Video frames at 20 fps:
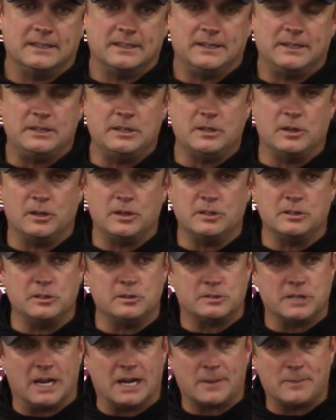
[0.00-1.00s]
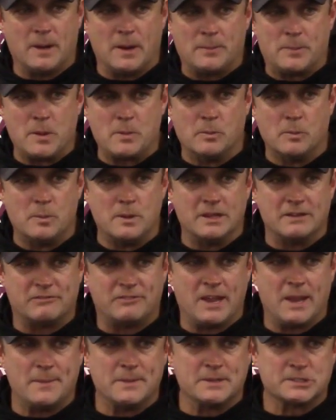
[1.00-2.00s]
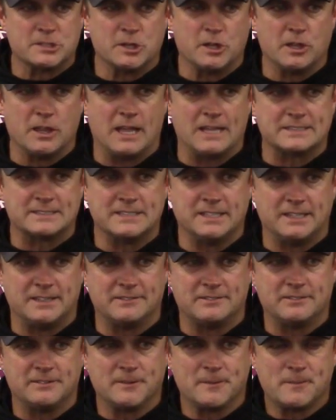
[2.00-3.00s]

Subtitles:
you talk about people being famous and all that stuff.